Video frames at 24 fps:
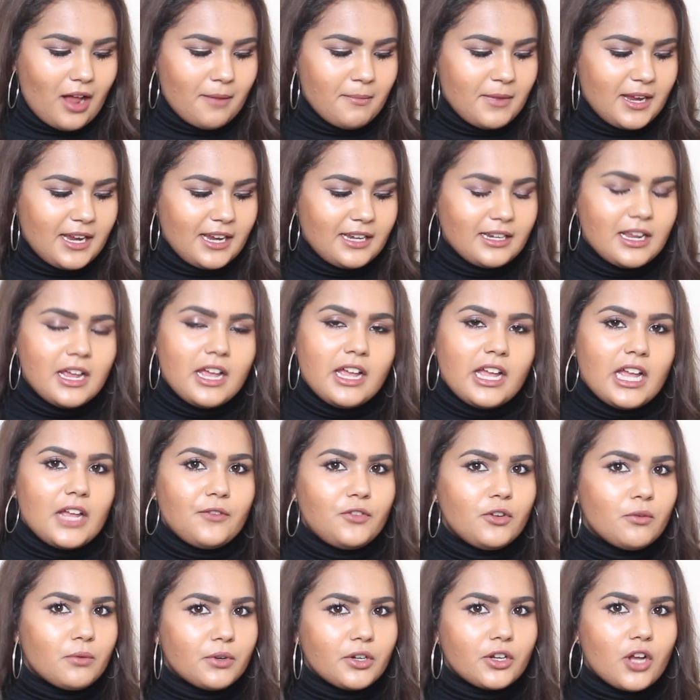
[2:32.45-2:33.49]
I mean,
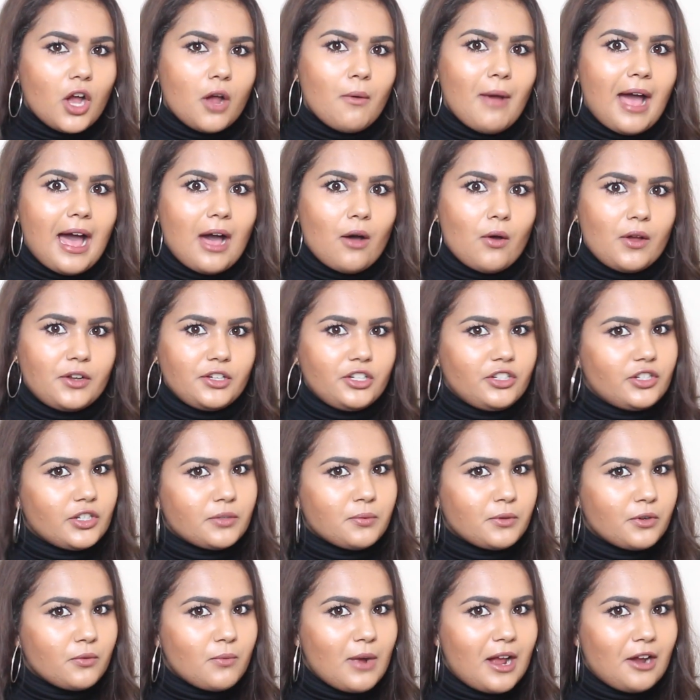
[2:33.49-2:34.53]
if you want to go out and you
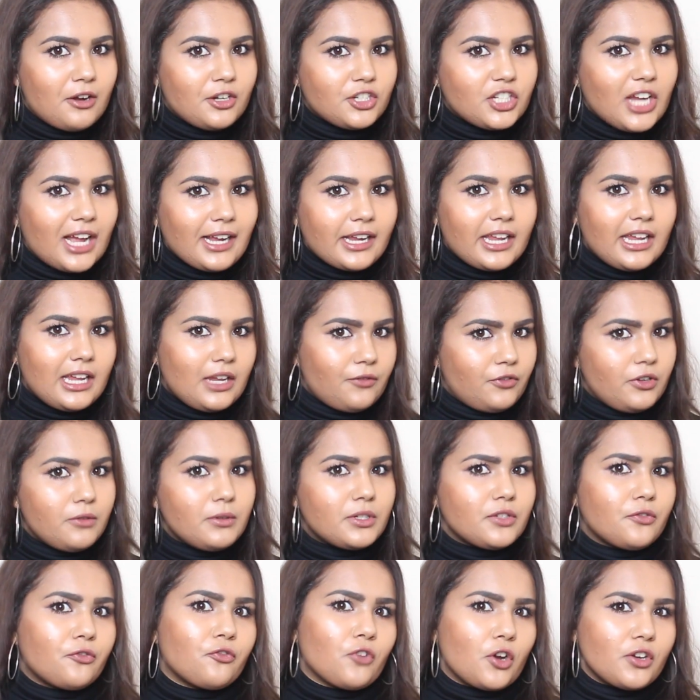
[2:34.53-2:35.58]
just want to wear a jacket, if you
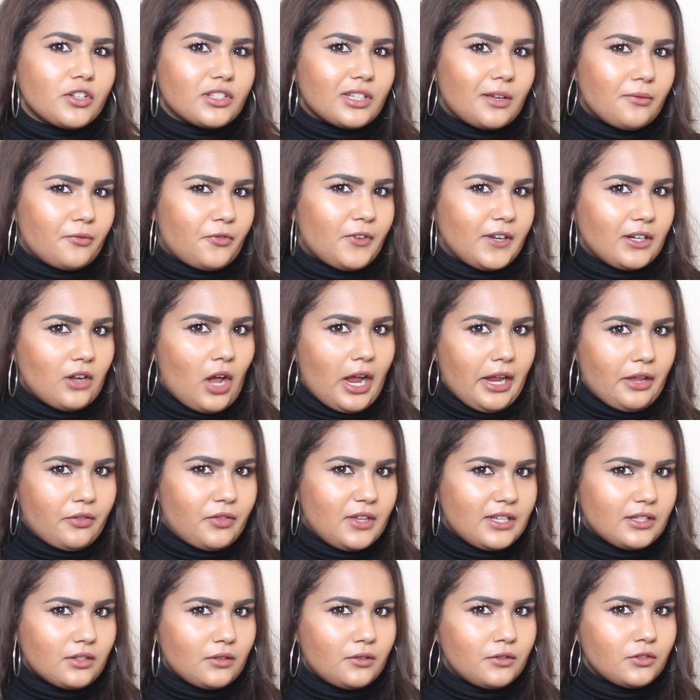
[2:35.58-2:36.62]
were to throw something like
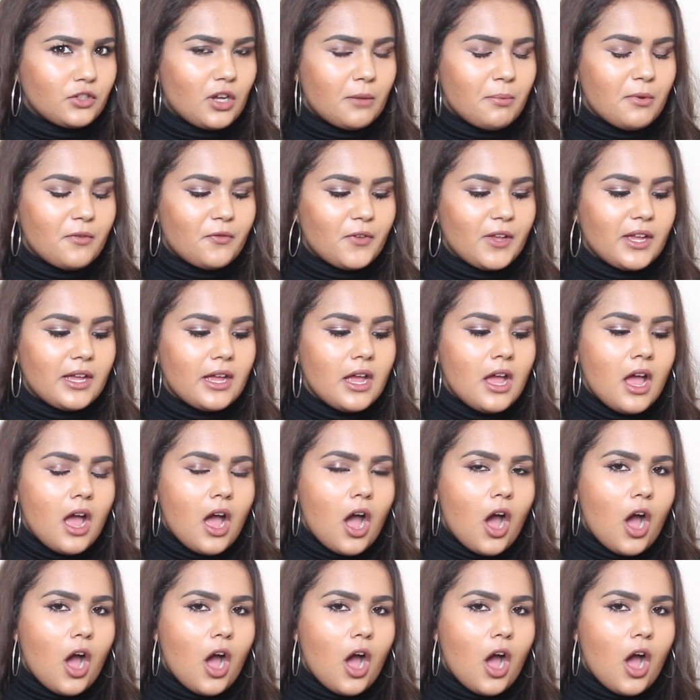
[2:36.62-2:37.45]
this on top of it,